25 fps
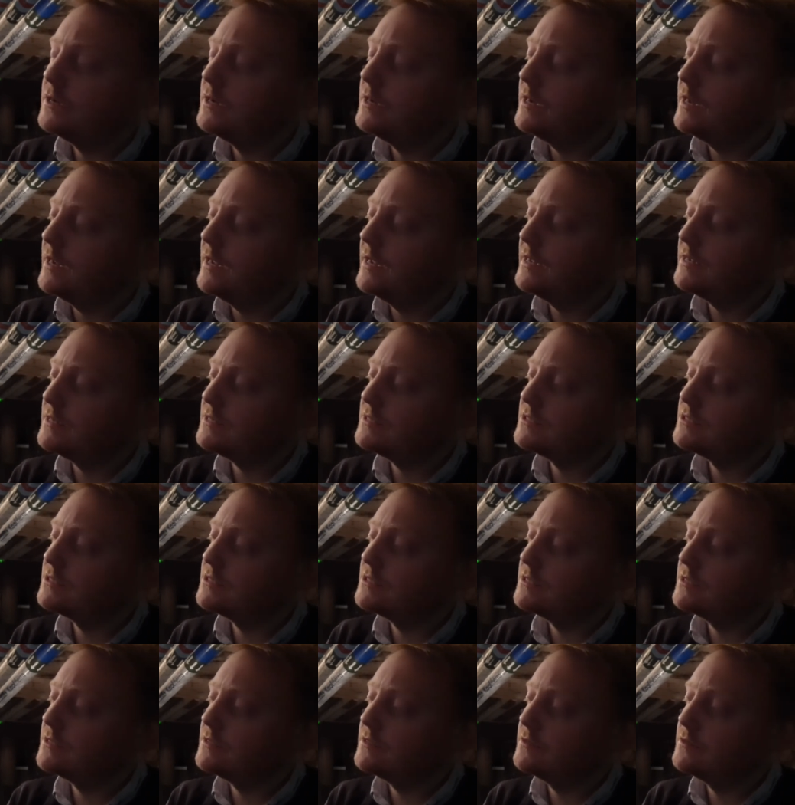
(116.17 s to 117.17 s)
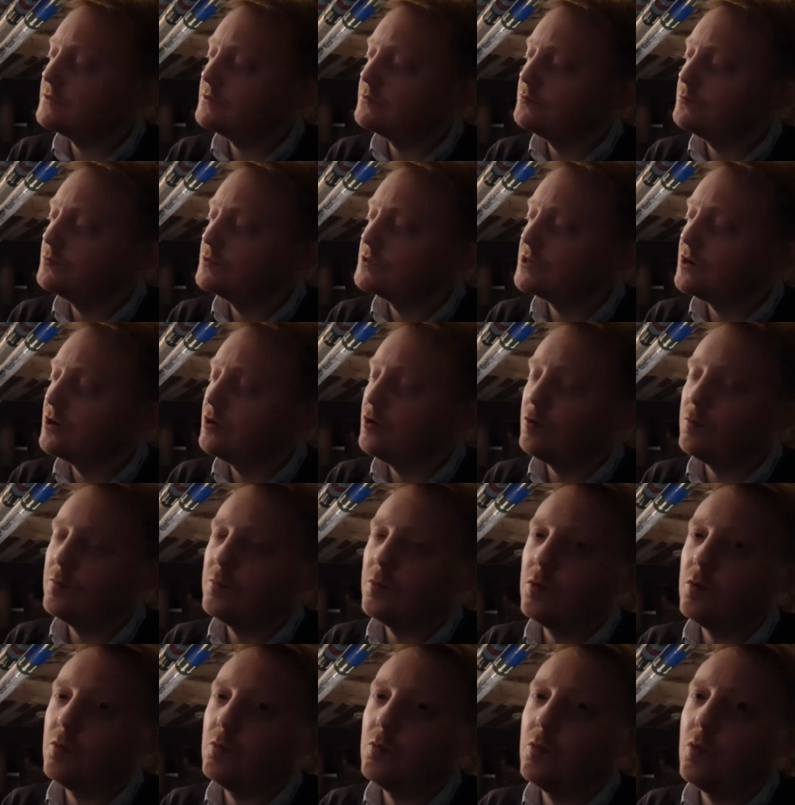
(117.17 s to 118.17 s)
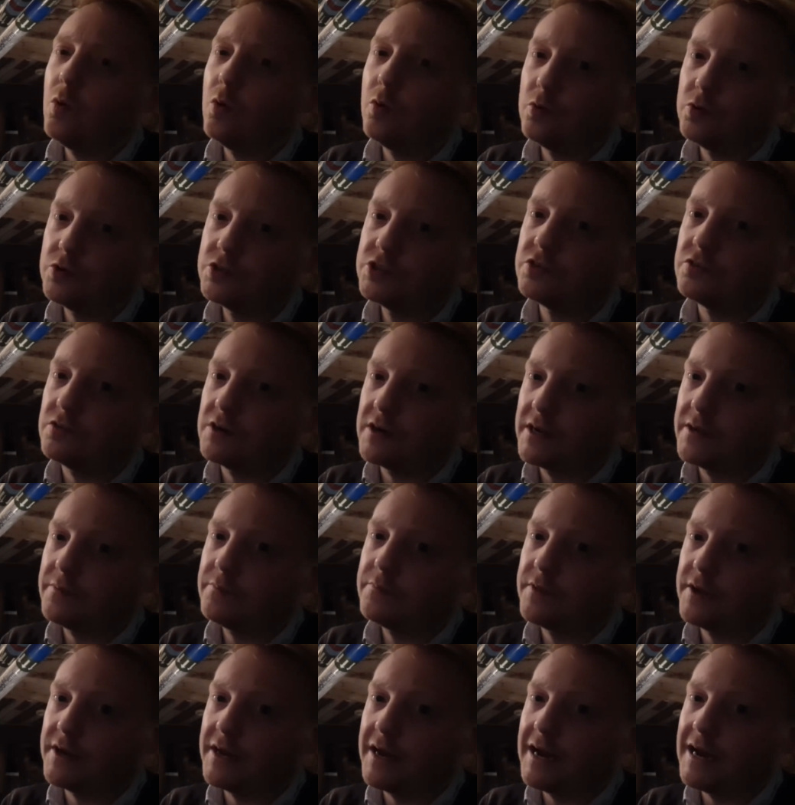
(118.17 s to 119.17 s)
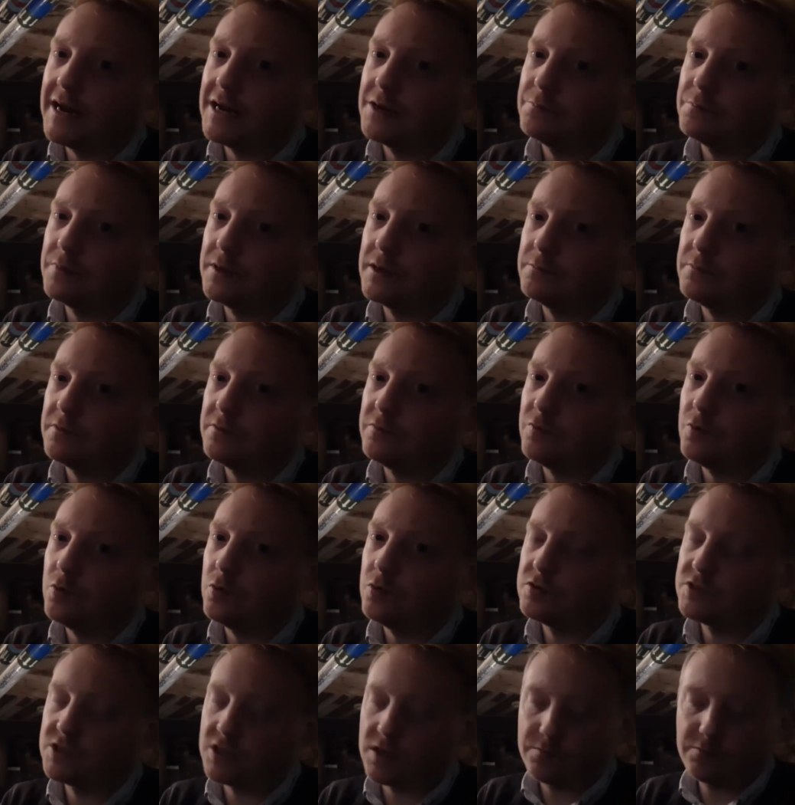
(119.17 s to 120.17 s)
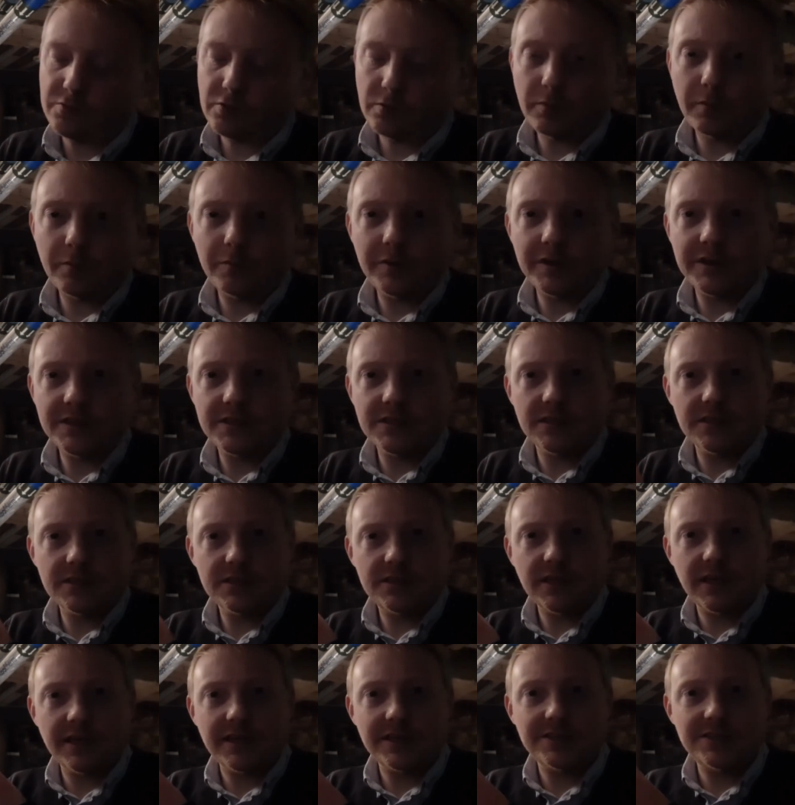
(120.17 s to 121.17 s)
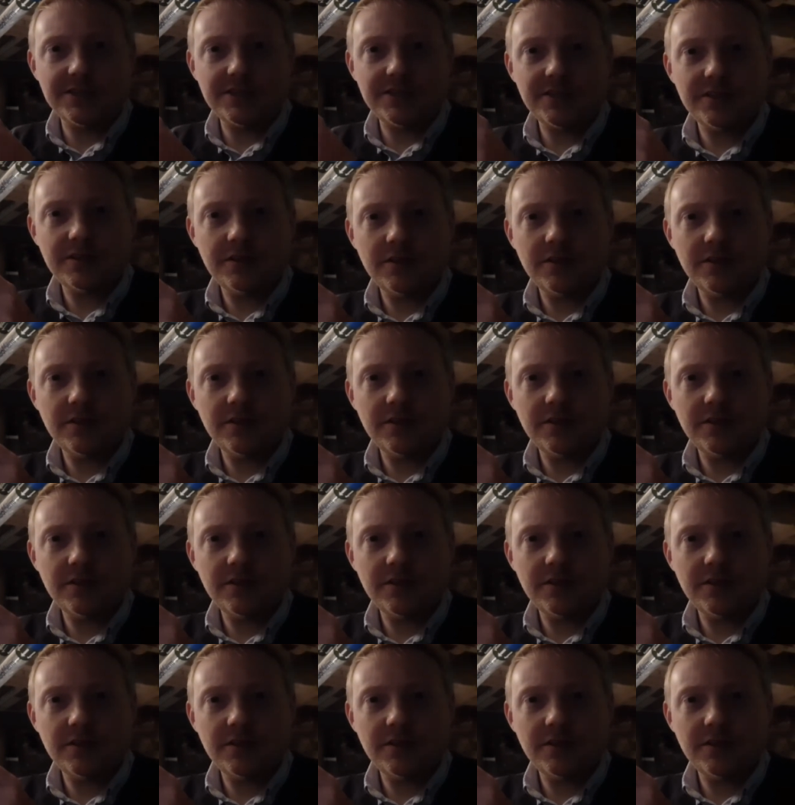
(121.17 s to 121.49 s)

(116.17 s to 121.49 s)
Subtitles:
It was a lot more watery than it had been before, so probably didn't taste